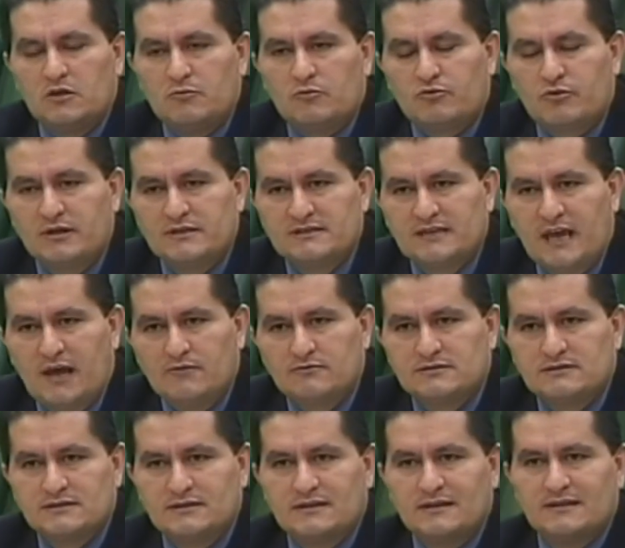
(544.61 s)
the Human Rights
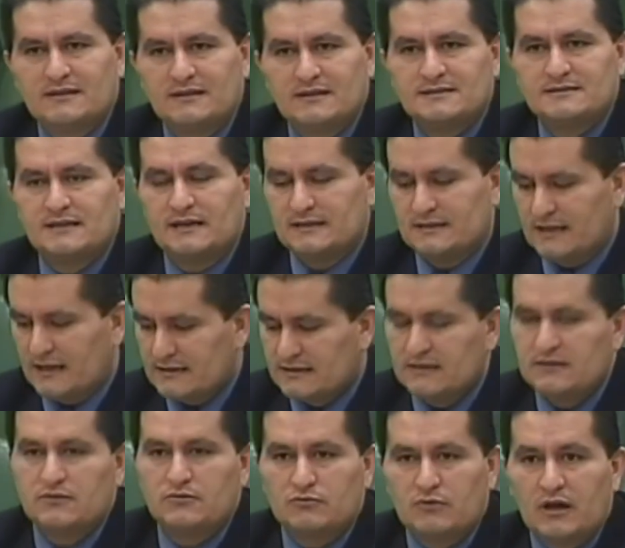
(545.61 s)
Council and things like that,
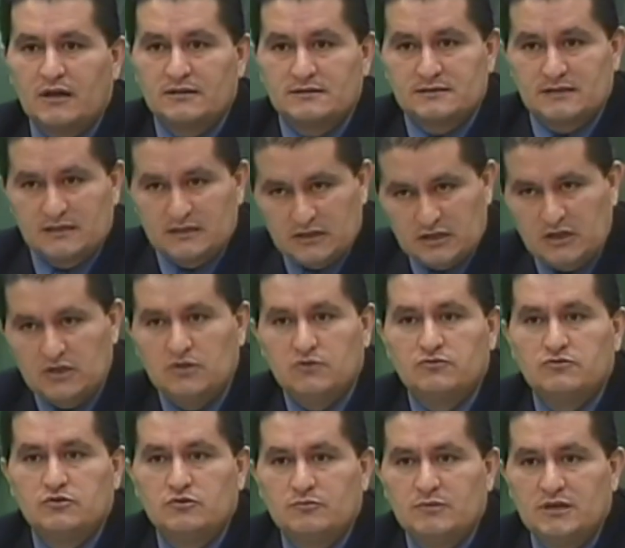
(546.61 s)
that Iran is
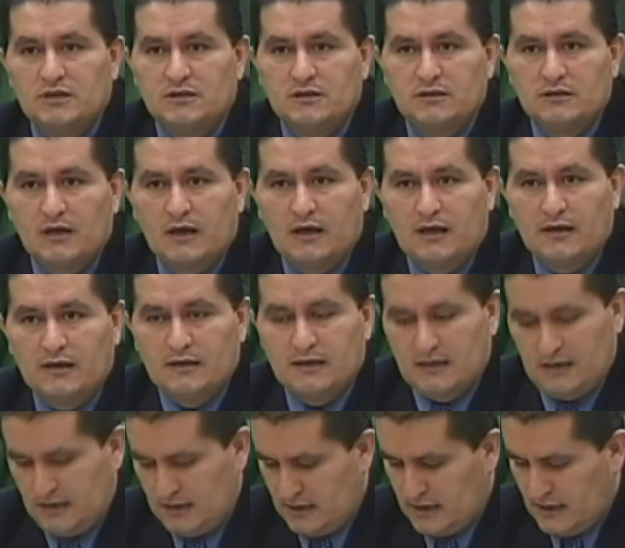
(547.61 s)
continued to be
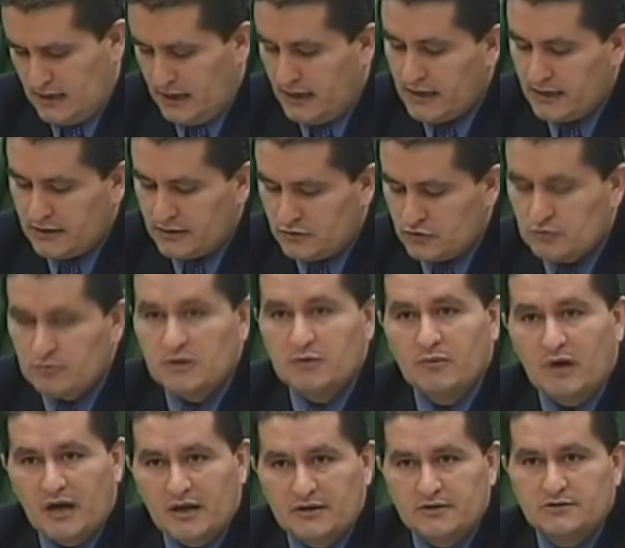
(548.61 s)

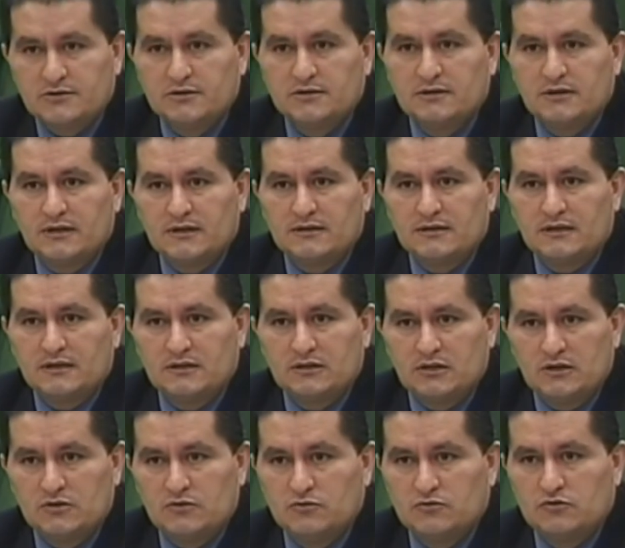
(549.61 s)
monitored and
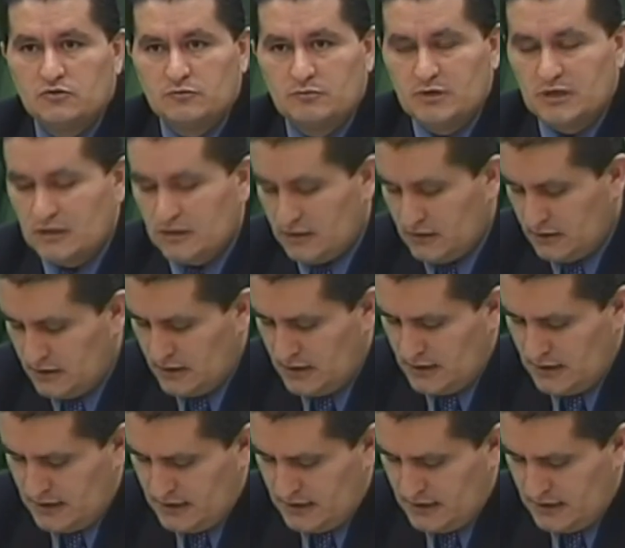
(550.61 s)
continue to be